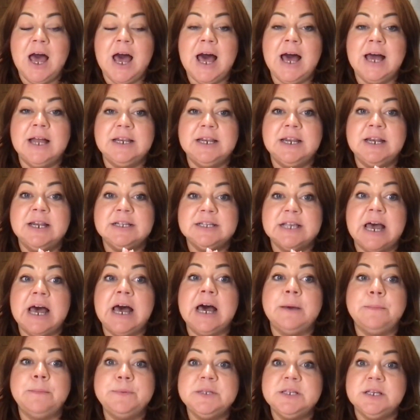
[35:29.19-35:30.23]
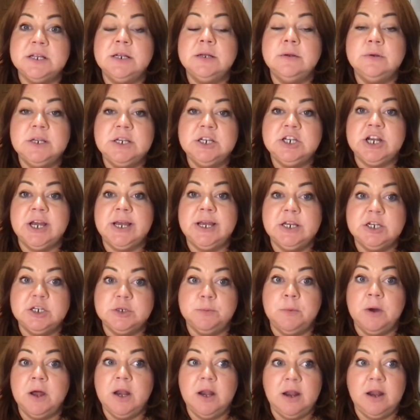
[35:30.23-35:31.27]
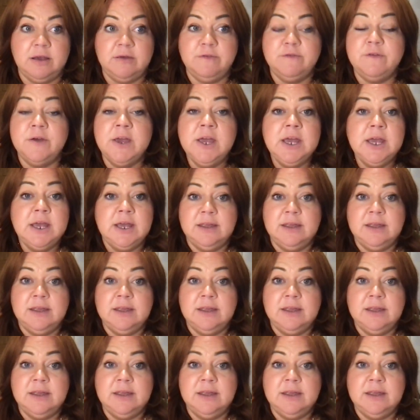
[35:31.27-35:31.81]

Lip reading: And it has absolutely changed my life.